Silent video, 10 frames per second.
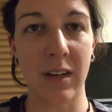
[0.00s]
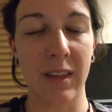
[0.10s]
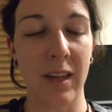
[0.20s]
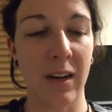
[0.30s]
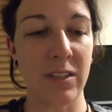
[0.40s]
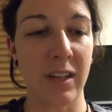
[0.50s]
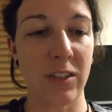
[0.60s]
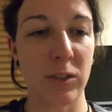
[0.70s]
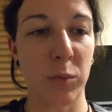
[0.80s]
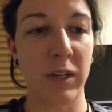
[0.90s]
Or I think our
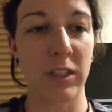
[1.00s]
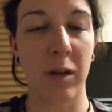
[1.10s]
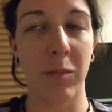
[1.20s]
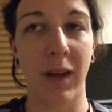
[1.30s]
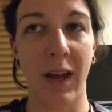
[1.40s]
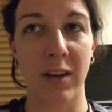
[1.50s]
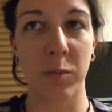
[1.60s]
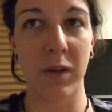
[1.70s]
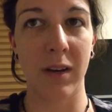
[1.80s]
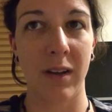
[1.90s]
schedule's pretty
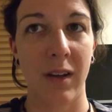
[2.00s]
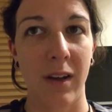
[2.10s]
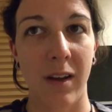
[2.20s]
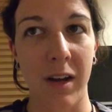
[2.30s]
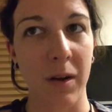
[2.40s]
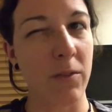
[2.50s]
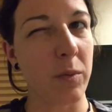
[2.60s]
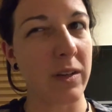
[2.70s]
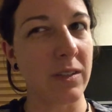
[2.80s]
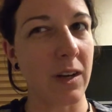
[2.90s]
jam-packed, but I know
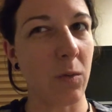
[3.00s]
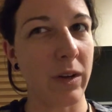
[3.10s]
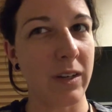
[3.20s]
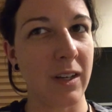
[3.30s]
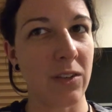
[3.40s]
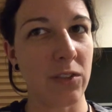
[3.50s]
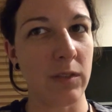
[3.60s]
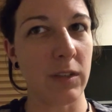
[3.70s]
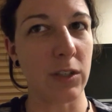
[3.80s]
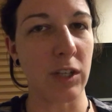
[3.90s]
everybody's kind of wanting to get their
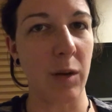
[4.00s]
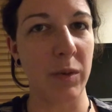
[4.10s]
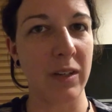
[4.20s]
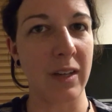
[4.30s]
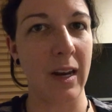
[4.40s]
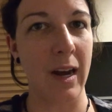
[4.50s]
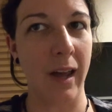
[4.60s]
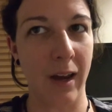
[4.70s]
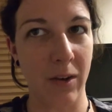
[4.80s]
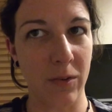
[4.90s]
souvenir shopping done
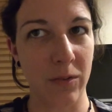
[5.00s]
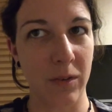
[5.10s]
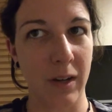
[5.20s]
now,